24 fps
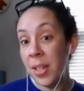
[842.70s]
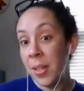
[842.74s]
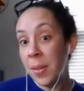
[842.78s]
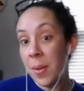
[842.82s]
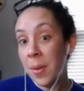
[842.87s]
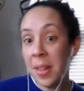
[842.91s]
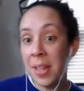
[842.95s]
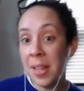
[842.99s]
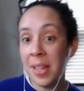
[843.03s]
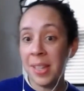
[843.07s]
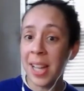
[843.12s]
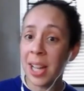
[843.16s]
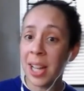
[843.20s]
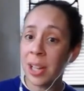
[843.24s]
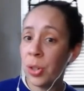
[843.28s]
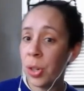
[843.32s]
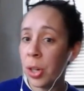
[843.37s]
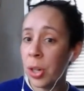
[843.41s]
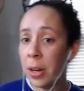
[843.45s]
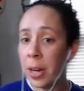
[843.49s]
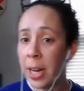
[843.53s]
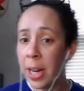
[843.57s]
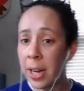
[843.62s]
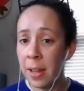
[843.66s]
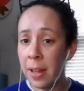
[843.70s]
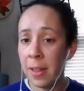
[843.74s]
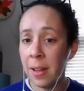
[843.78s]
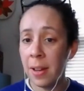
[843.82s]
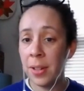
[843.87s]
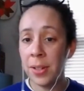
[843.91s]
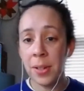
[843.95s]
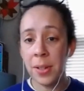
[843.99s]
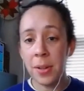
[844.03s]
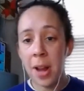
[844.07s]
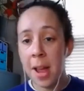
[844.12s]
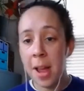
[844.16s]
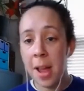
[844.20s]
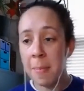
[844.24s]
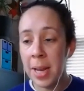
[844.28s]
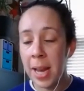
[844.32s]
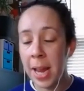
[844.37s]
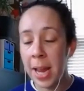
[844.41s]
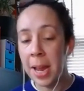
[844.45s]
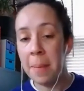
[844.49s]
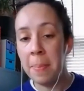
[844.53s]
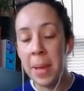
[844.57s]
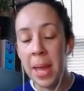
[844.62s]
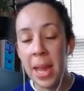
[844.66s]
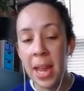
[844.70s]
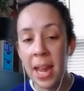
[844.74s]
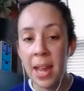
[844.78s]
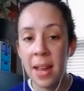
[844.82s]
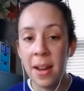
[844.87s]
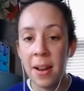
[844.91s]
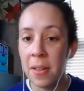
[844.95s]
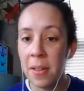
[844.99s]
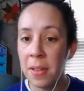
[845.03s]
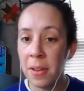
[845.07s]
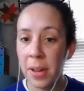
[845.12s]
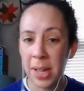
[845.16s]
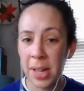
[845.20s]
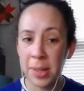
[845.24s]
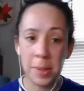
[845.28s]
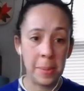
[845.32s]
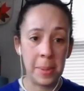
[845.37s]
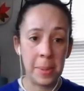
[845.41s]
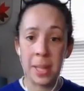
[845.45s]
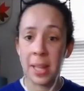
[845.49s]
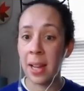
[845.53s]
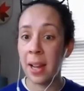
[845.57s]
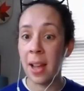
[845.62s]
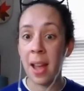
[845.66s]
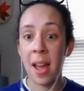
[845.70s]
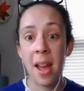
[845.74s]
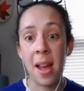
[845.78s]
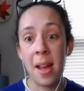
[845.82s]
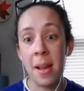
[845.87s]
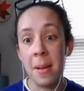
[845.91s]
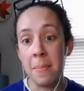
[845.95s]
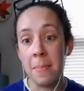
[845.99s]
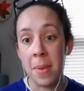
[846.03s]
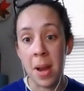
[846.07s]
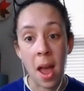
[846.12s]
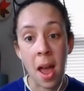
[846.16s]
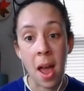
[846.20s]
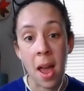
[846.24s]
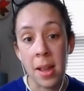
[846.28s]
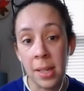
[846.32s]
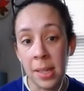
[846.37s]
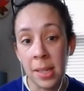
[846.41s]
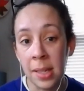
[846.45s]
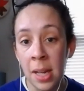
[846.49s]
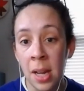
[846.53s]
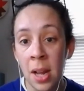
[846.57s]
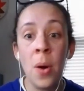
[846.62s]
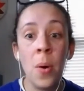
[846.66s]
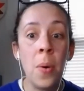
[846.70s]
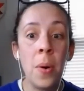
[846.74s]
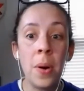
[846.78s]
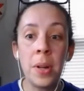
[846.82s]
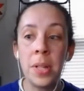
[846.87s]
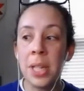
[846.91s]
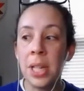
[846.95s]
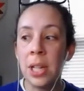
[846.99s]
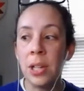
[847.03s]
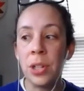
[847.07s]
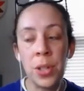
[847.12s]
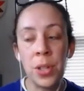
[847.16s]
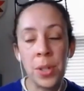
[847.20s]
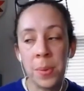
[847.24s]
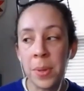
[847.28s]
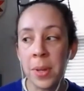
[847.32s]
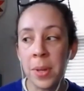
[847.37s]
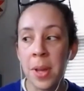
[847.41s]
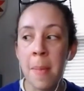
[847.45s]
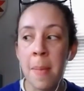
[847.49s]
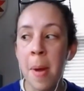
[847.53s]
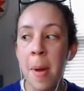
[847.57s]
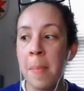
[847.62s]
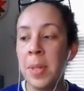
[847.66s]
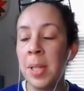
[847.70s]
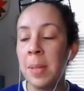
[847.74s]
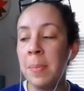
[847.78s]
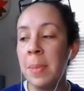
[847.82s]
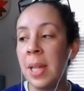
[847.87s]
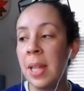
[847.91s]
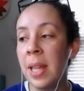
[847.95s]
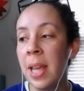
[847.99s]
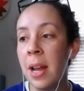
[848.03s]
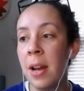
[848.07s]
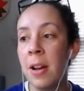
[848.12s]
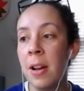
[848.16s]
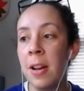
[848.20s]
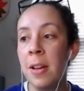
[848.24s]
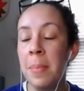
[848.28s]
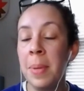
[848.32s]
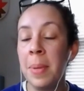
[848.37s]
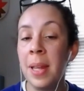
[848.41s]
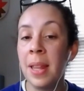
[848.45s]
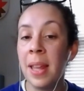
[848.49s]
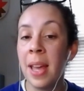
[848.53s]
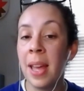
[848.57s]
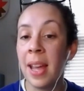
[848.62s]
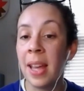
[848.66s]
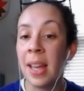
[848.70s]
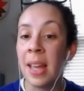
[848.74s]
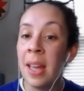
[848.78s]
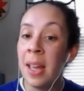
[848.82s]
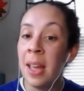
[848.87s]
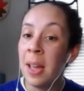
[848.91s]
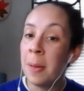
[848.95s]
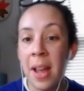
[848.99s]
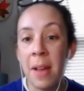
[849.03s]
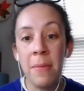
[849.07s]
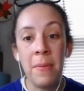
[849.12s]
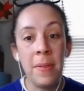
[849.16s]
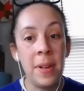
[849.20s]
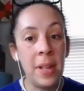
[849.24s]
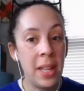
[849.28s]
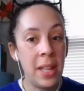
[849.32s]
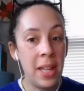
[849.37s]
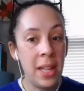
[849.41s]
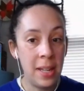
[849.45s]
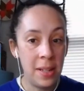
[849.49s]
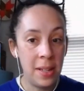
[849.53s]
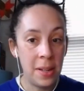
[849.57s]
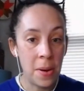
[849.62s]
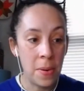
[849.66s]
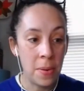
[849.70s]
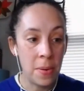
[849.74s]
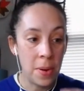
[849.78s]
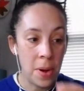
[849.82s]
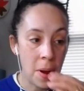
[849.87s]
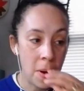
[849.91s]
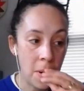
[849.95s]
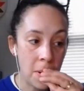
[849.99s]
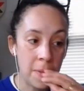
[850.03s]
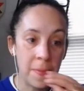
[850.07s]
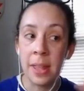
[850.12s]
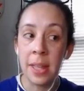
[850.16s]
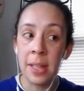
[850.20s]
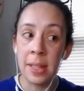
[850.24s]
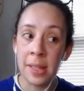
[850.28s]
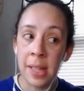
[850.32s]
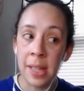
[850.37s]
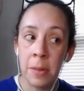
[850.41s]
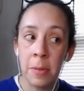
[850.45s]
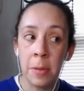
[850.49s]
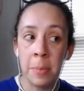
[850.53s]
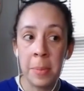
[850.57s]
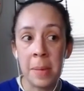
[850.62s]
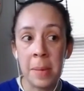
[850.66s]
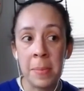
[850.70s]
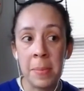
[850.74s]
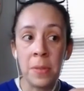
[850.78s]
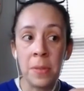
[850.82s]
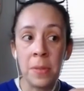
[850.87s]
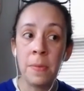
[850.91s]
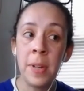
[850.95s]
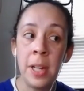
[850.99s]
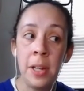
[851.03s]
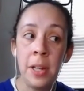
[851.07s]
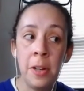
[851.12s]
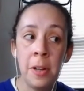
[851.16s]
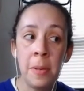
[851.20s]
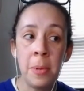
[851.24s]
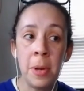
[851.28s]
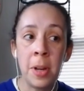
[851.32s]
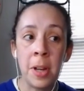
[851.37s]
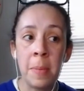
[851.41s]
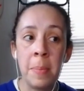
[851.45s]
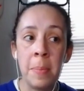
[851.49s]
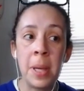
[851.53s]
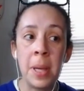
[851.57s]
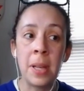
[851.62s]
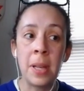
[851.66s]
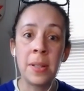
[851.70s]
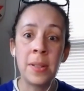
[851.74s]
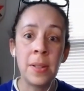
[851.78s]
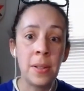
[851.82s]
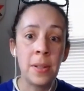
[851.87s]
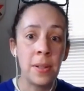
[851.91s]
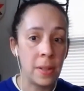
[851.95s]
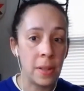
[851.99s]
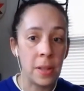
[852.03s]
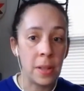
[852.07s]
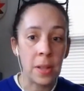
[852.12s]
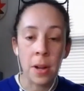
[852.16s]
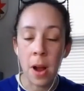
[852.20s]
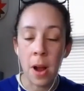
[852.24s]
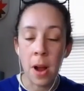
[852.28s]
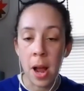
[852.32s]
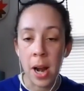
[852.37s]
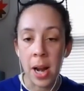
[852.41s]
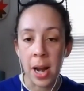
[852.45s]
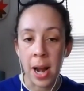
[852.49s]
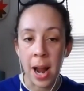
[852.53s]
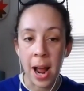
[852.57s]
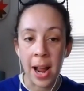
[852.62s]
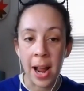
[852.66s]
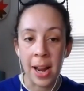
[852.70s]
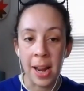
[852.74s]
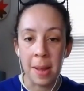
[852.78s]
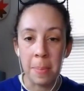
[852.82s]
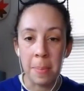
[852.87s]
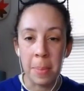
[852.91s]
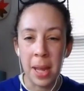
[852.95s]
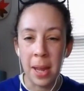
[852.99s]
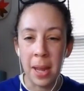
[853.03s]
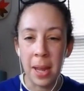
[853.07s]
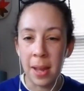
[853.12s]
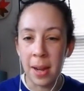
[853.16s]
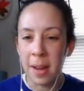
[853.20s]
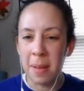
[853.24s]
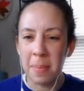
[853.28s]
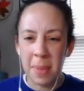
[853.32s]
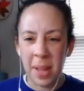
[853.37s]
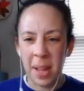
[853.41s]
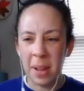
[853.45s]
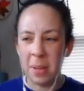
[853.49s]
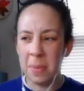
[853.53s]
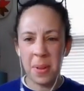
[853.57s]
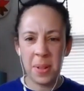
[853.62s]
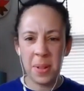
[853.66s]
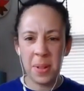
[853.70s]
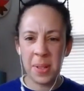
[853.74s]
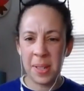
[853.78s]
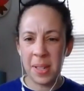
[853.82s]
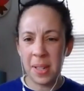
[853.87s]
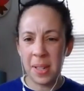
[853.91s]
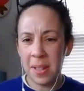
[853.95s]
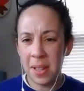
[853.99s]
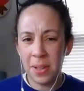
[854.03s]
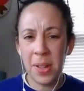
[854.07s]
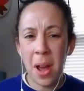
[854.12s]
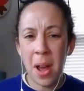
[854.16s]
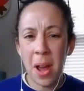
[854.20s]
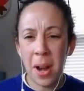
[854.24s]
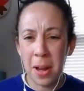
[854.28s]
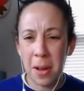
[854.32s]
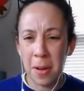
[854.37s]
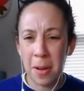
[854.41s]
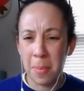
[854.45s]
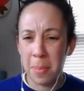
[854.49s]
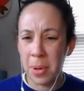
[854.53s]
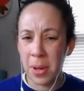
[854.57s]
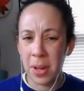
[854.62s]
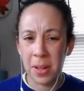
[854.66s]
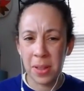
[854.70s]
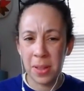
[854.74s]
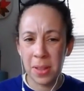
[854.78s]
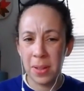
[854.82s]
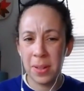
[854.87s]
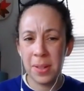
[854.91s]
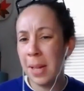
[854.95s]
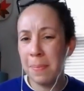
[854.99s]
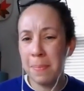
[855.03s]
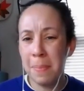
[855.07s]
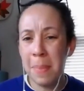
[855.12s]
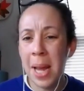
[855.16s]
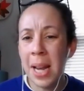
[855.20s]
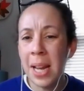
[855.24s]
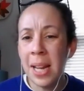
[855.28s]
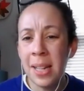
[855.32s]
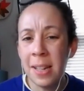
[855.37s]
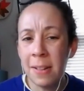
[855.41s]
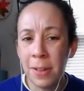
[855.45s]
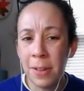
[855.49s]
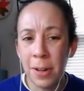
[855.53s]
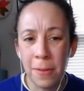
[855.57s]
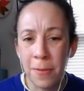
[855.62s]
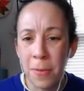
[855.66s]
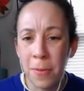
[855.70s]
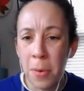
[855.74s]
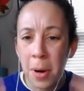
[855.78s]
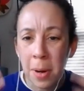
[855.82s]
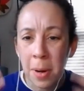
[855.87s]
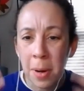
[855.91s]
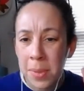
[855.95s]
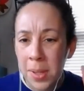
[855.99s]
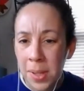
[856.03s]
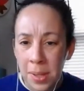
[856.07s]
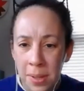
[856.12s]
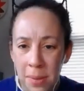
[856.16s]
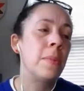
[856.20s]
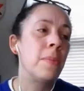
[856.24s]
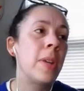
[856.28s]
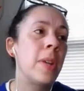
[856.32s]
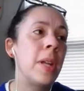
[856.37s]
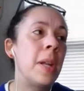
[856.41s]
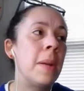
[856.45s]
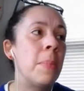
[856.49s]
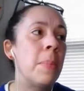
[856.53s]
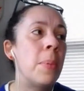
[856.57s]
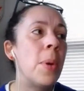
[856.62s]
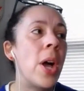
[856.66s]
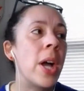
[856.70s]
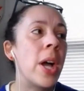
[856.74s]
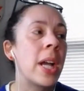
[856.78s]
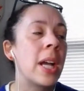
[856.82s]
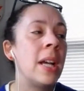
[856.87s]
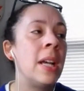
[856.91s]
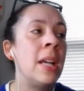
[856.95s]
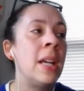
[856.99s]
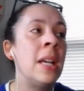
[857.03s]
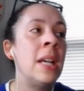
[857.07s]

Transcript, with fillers: i do all these extracurriculars or i'm an ap and other kids will be like i'm not or teachers will come up to me later and be like i really don't know if this kid will be able to read your book because they're they're on an iep and i'm like there's an audio book there's many many different forms to read a book.